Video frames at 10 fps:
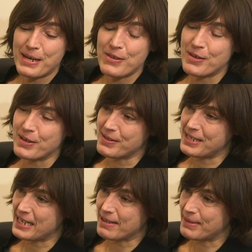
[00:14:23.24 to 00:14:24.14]
when you go and
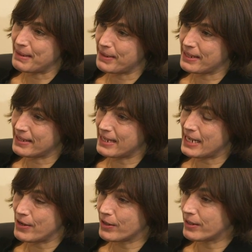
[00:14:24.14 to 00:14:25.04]
see a company, because
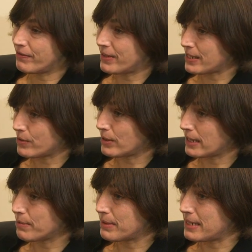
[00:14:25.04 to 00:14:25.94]
clearly you're going to visit all the
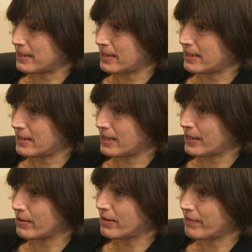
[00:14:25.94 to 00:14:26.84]
companies that
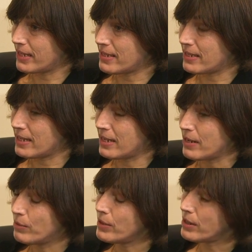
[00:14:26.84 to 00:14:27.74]
you're invested in,
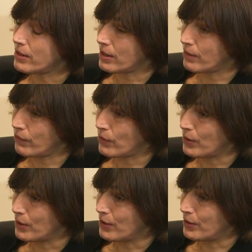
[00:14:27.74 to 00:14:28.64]
what are you looking for?
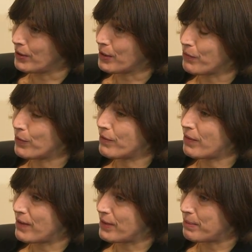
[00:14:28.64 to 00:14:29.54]
You're looking for a
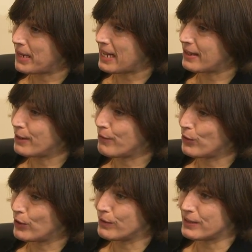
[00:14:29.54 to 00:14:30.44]
5-year plan that
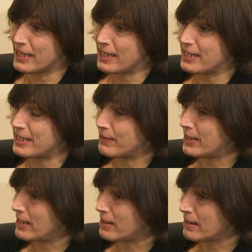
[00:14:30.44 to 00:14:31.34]
involves a
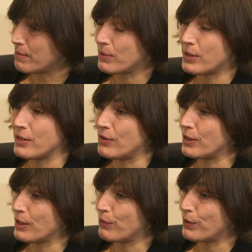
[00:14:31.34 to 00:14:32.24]
dividend at some point. You're
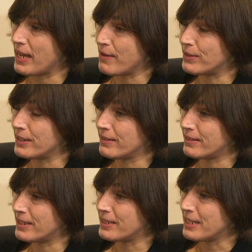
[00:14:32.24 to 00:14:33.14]
looking for evidence
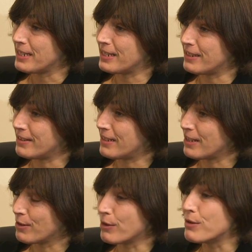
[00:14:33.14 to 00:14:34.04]

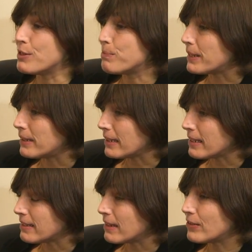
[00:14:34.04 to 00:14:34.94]
that growth is building,
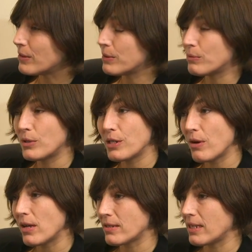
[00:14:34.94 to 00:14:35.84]
etc. What are you
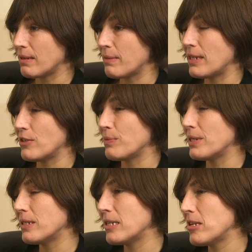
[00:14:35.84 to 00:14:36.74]
asking the management?